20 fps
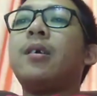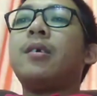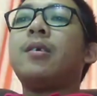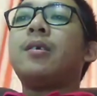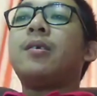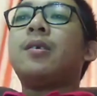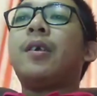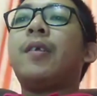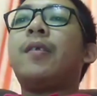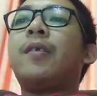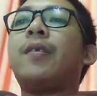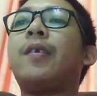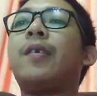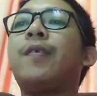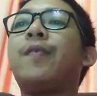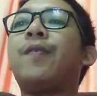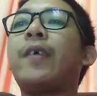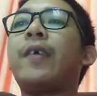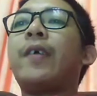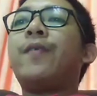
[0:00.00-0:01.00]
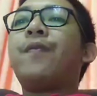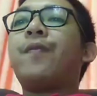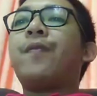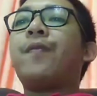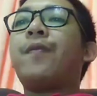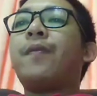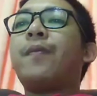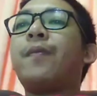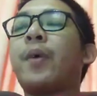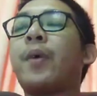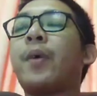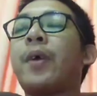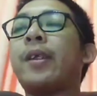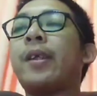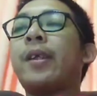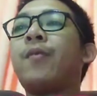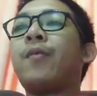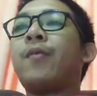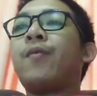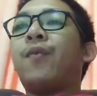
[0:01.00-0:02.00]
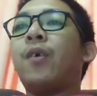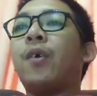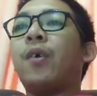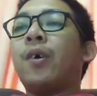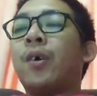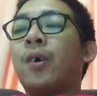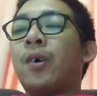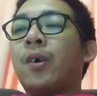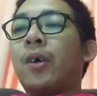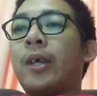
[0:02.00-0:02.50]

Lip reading: 75.8 for